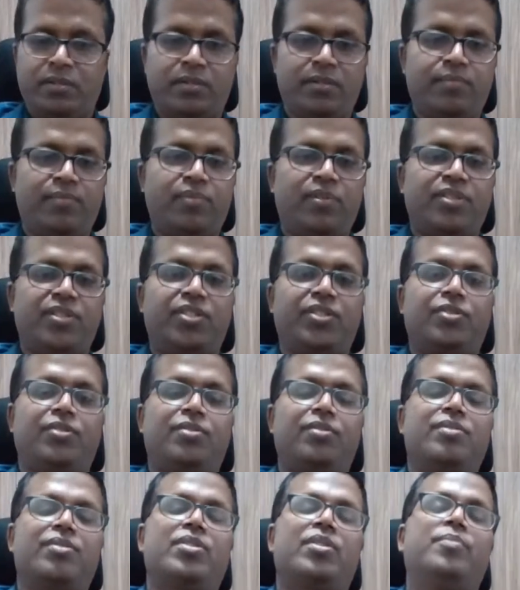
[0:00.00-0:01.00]
progesterone
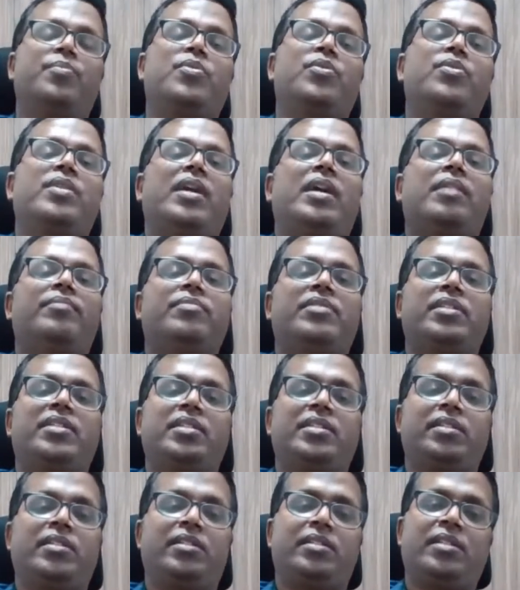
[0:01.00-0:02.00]
support after
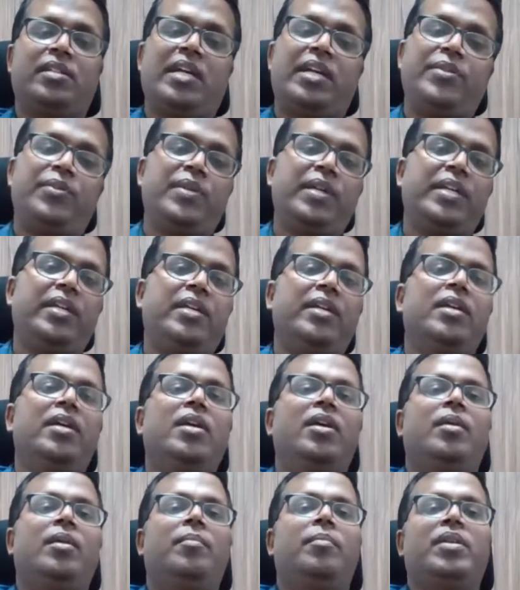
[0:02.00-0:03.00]
IUI.
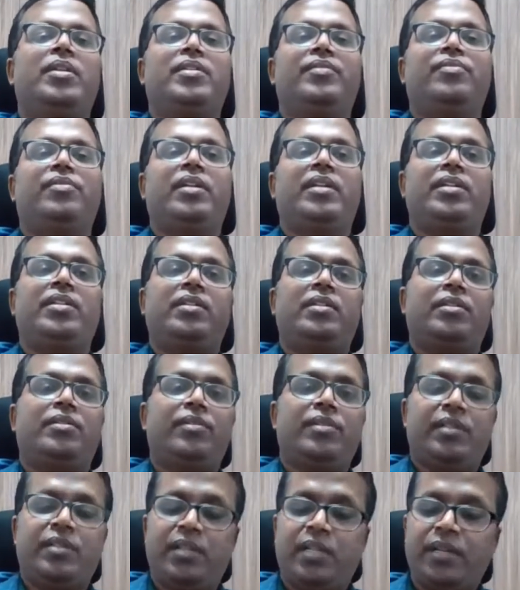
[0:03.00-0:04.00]
But if you
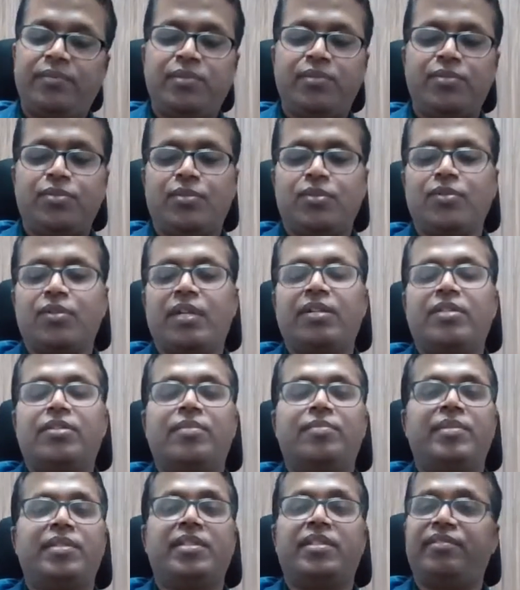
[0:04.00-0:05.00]
have used gonadotropin,
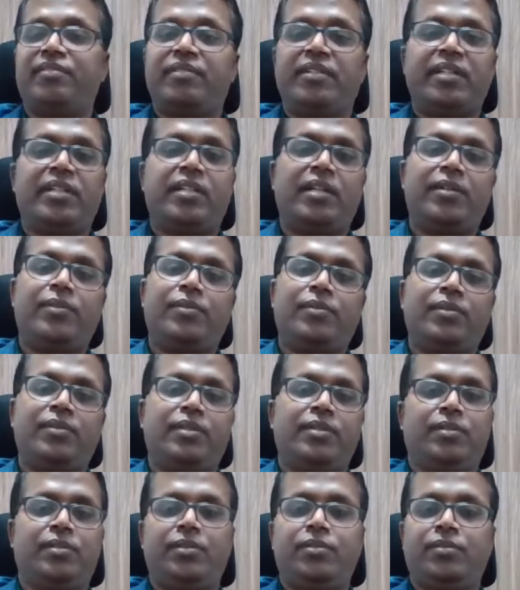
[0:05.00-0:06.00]
definitely
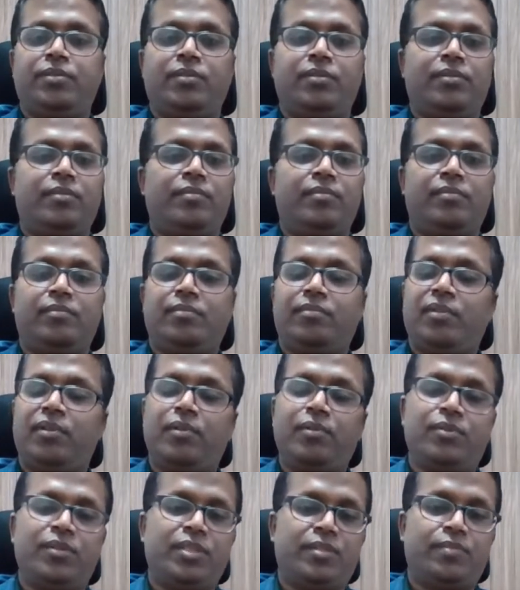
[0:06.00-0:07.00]
you follow this
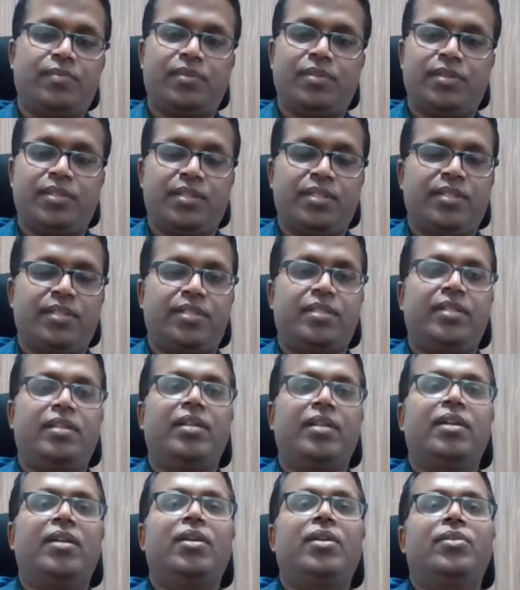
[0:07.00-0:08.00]
process.
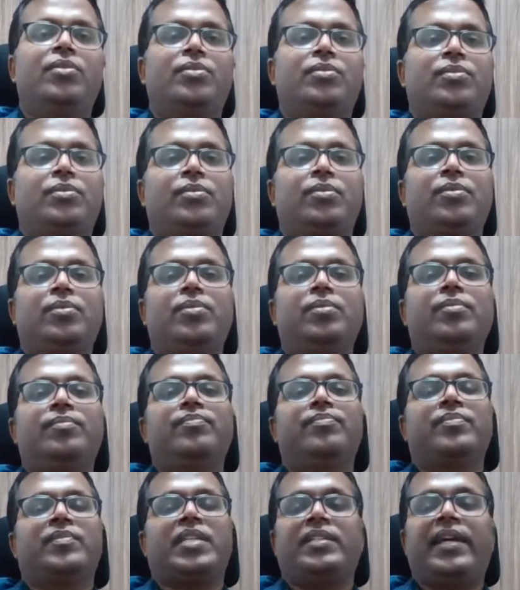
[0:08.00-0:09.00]
So
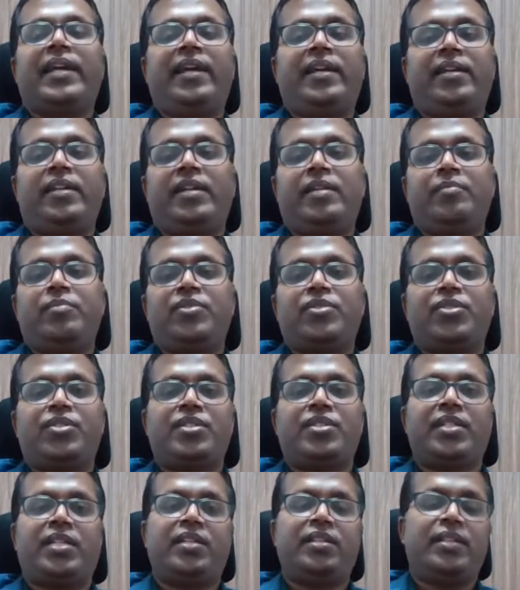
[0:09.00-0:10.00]
at the end, I must
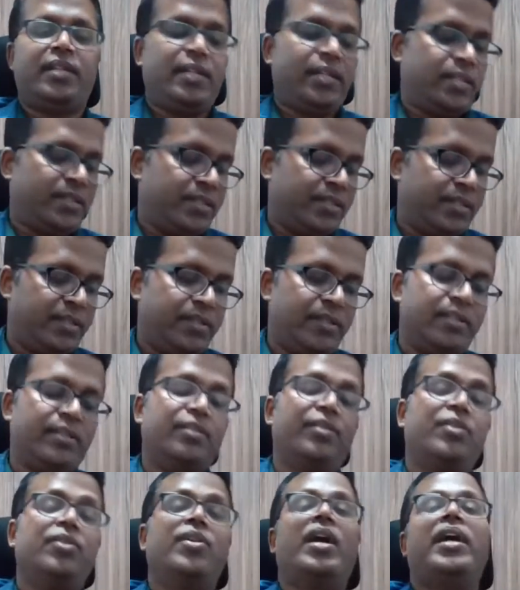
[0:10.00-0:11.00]
say that
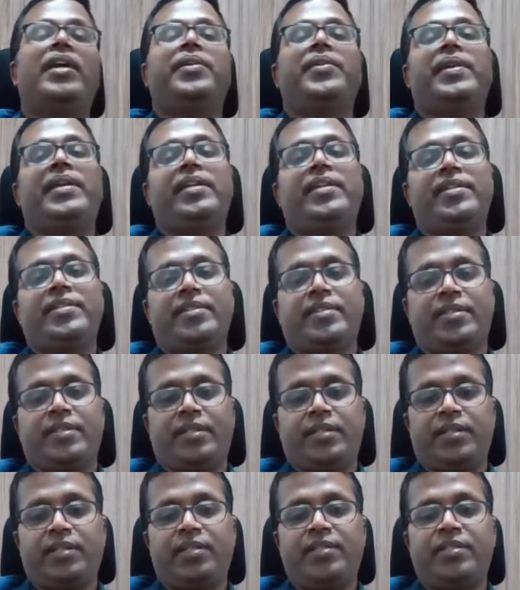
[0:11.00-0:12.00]
though IUI is
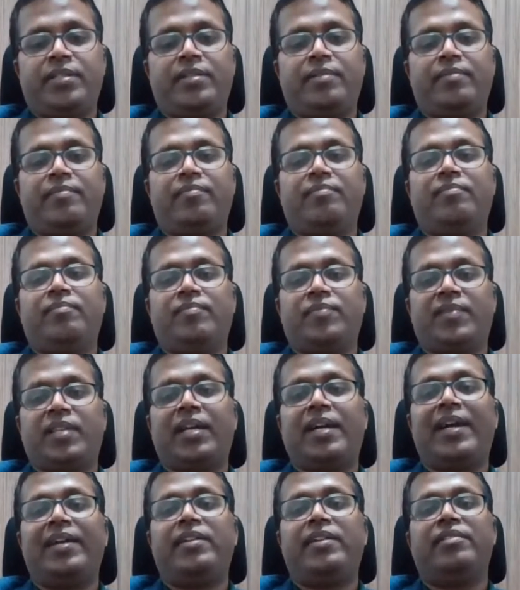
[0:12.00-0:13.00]
a
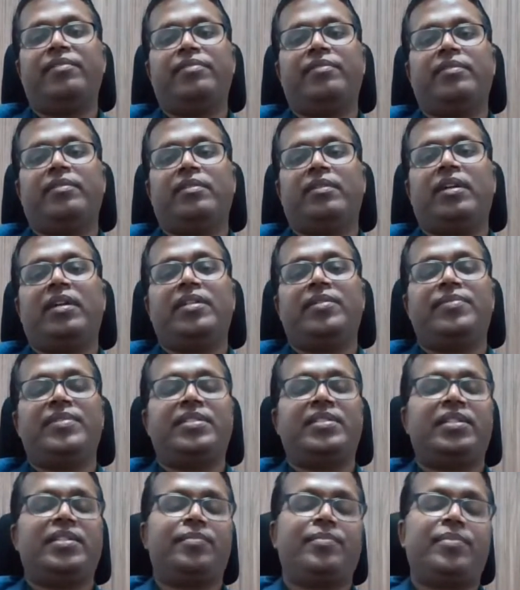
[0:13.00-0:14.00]
kind of
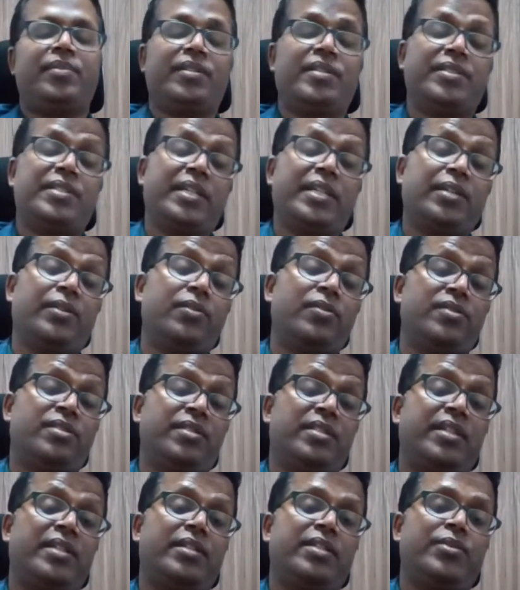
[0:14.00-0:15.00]
artificially protected technology
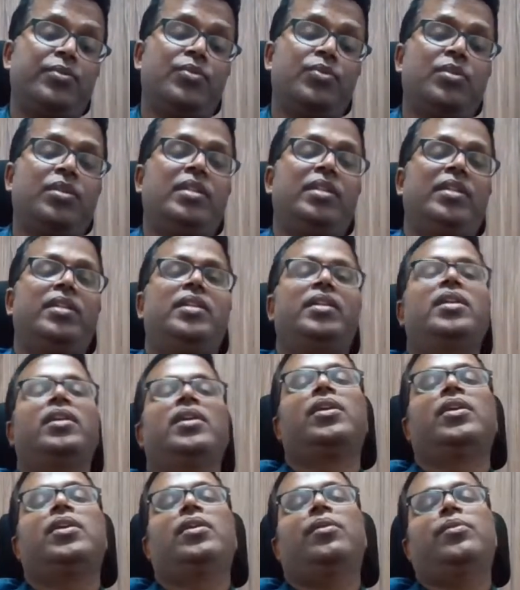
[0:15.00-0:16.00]
that usually
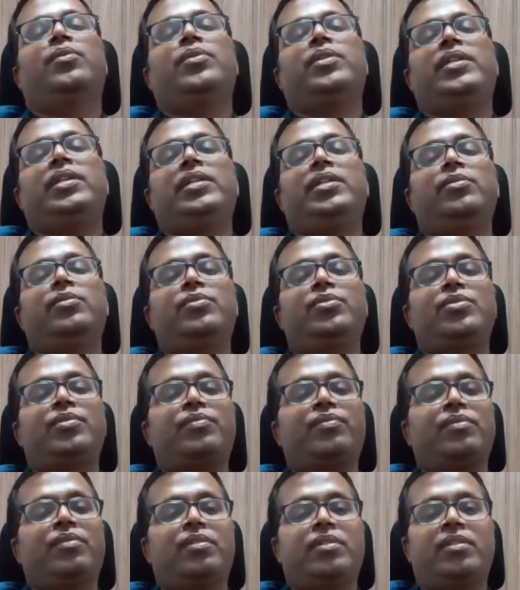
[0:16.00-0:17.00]
we use
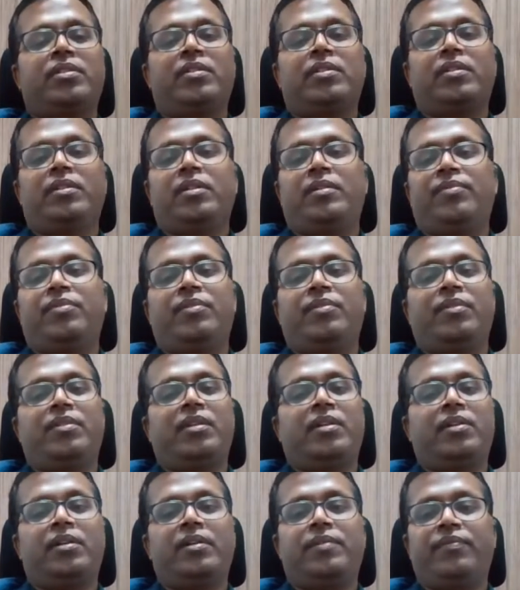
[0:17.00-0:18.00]
for
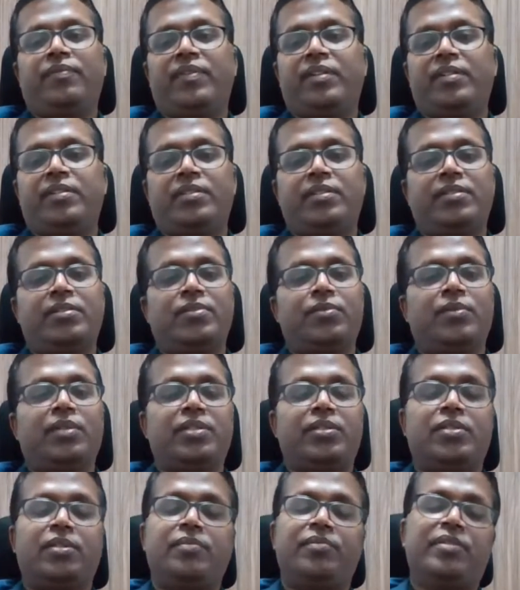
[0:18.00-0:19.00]
our patients who are
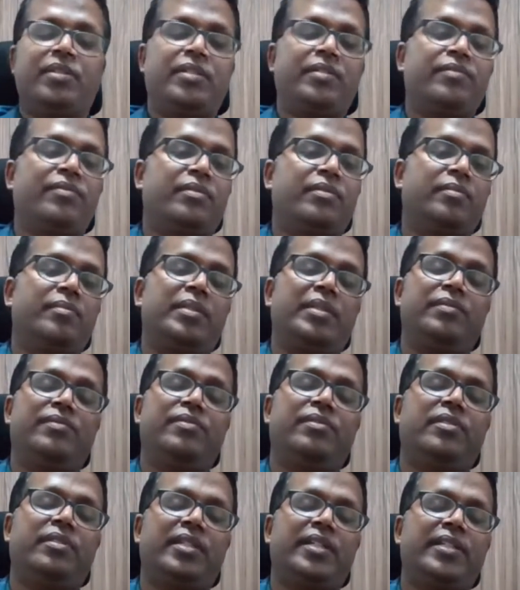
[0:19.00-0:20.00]
suffering from
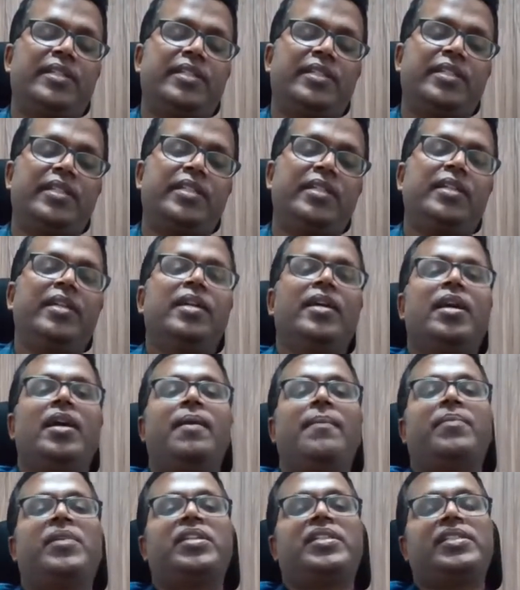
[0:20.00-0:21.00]
infertility,
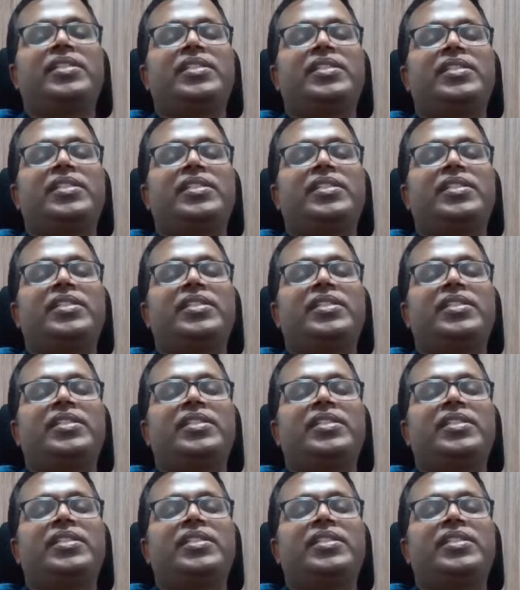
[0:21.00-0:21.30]
but it